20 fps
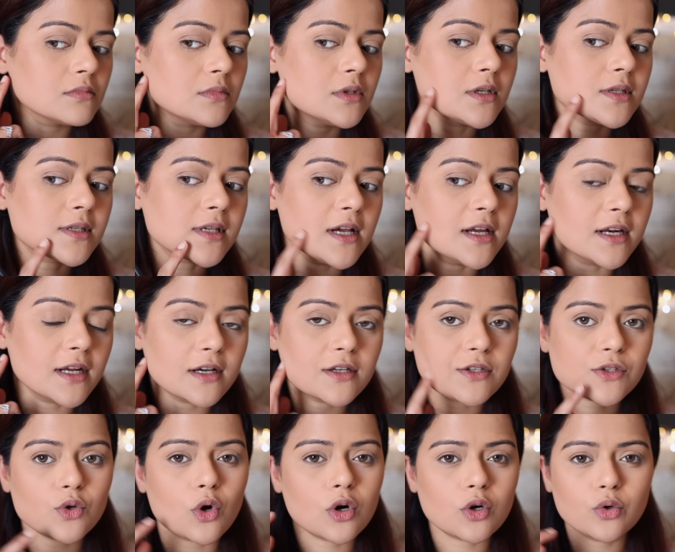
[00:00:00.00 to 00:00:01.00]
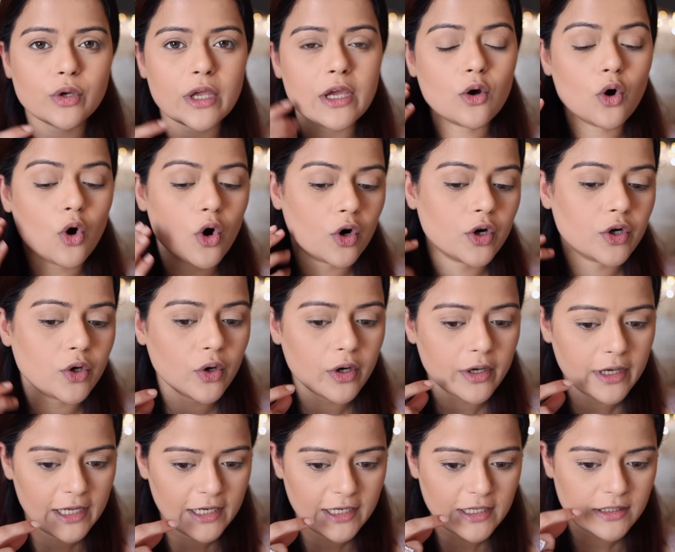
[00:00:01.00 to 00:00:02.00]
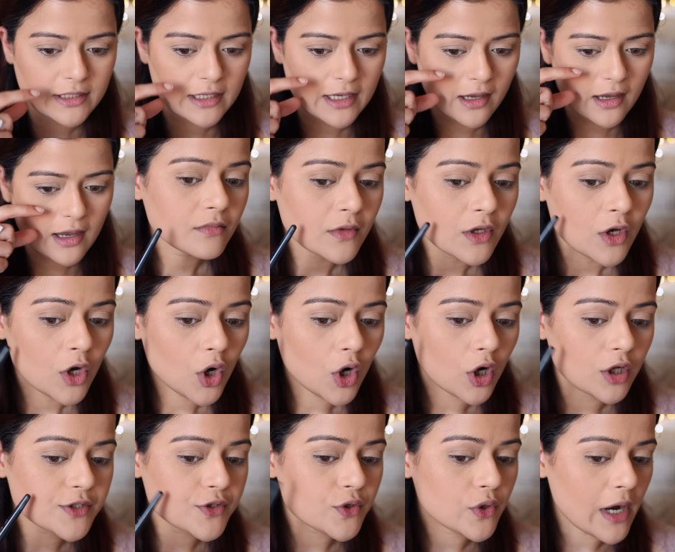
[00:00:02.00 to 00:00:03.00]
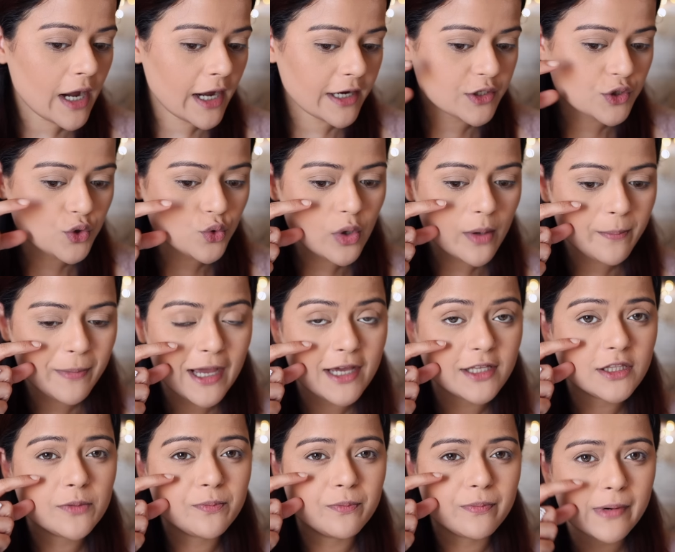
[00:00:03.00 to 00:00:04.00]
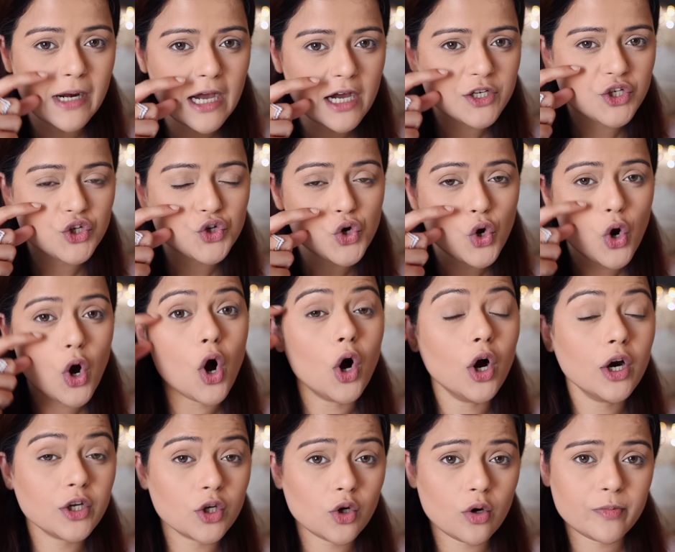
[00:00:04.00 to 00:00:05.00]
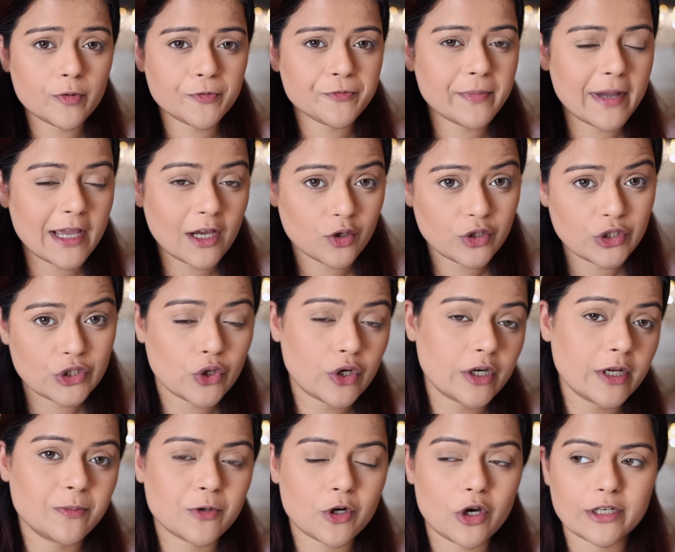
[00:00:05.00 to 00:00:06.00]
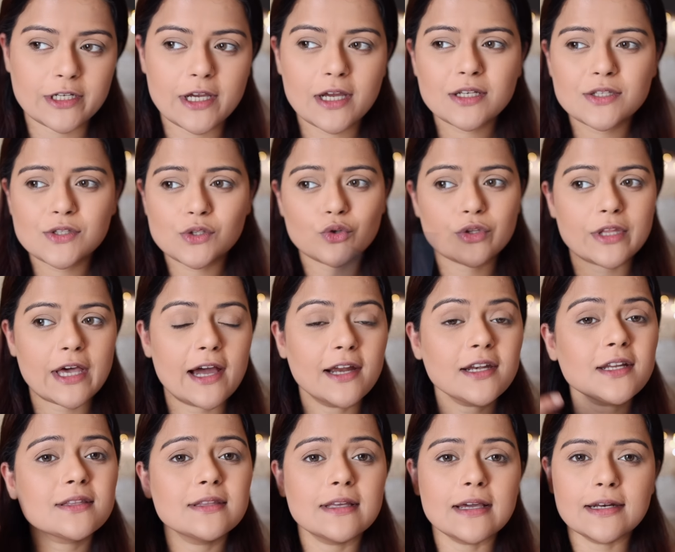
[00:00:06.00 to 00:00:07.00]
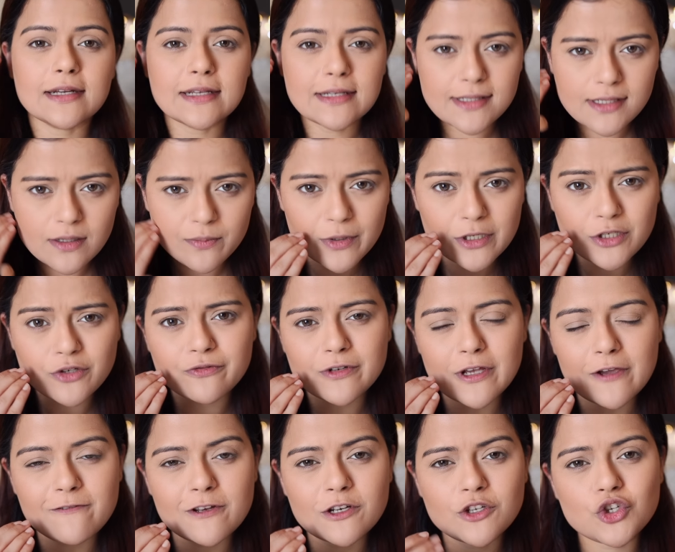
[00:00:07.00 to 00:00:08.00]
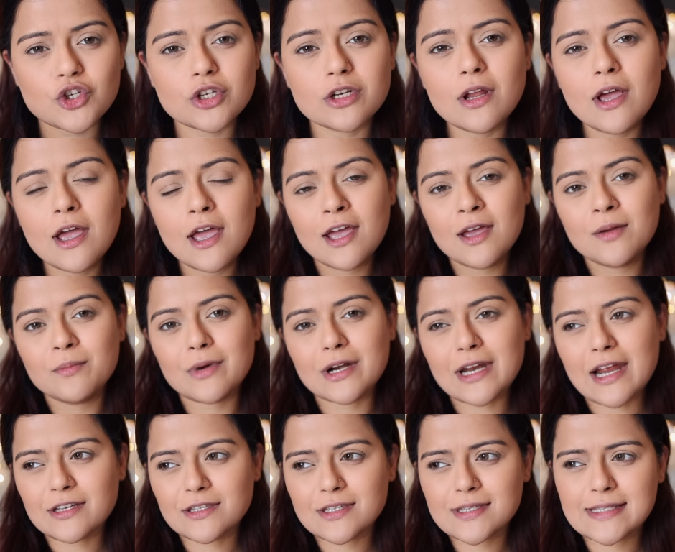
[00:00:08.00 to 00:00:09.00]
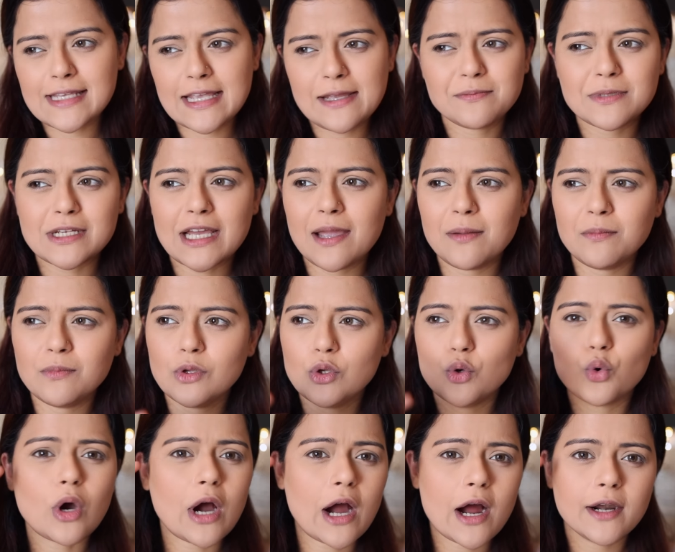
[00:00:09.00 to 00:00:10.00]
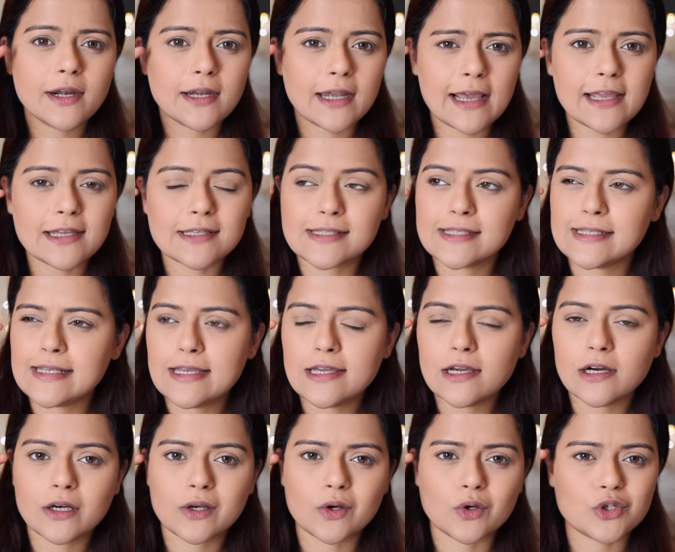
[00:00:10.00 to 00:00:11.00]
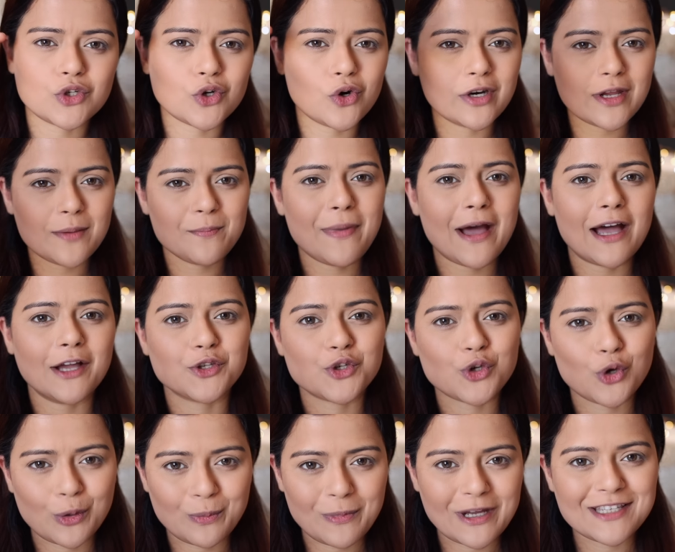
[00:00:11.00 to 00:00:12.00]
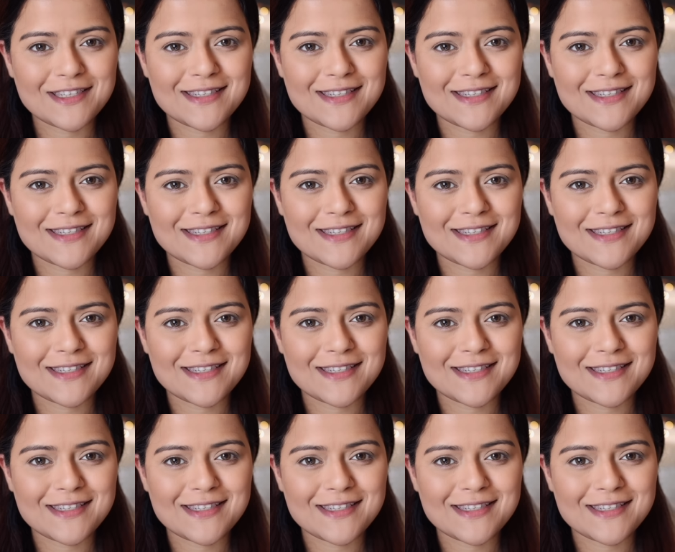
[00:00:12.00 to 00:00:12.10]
this area is not looking odd or anything. Also, I do apply the blush on top of my contouring product so that there is a bit of definition, but at the same time you can't like see a contouring patch on my